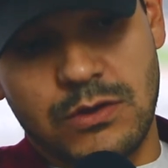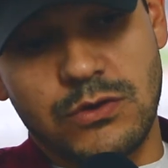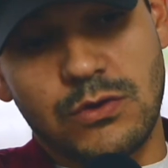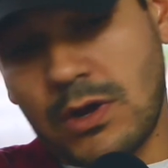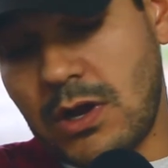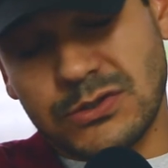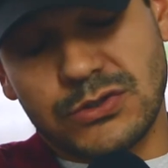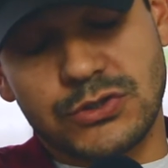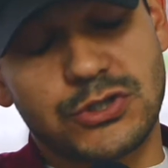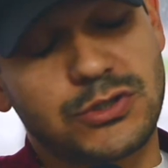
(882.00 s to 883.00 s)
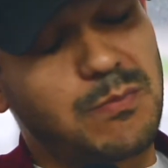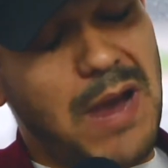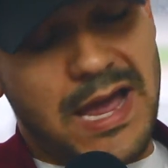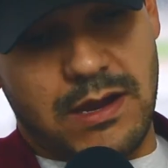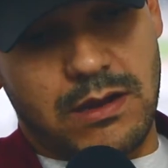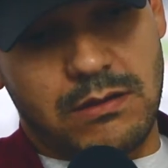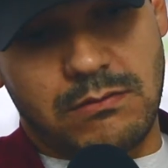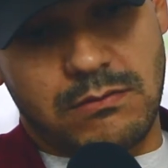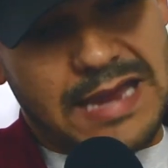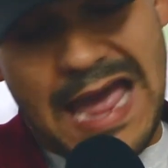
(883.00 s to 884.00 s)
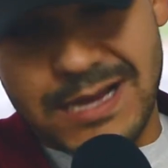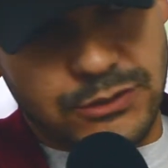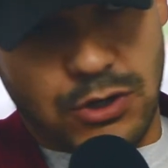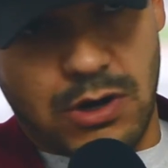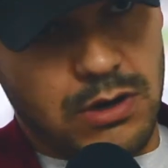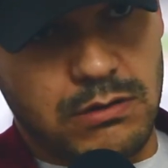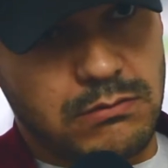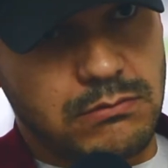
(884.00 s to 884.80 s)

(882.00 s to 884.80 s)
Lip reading: you can also just buy a cash car.